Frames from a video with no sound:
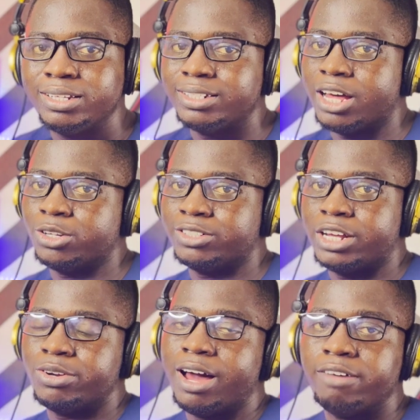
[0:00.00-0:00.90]
that or
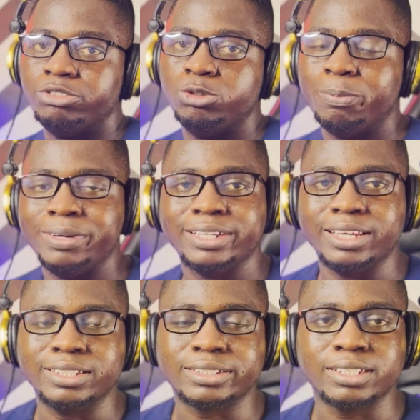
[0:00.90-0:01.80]
trying to have
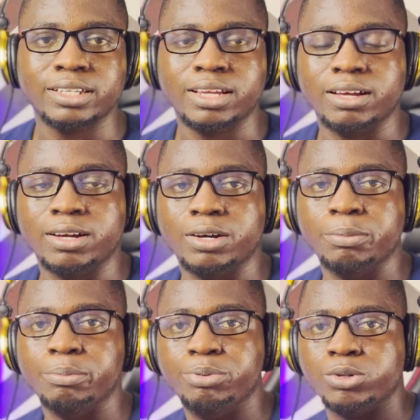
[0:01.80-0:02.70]
duplicate
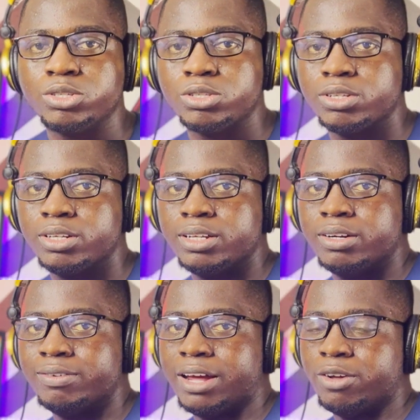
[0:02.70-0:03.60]
books,
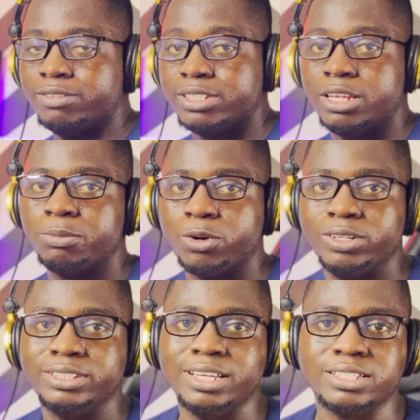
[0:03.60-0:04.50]
right, of the same
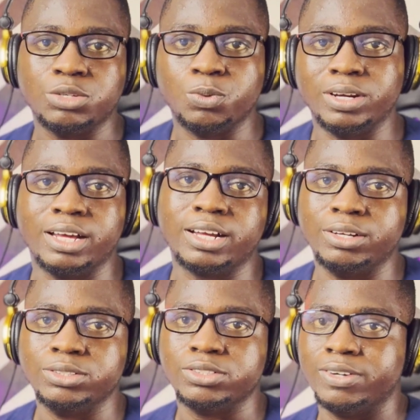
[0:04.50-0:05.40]
content in one
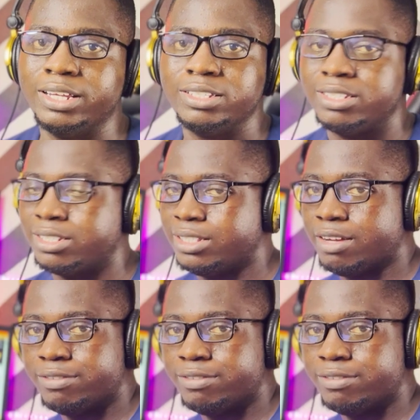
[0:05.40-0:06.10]
account, right? It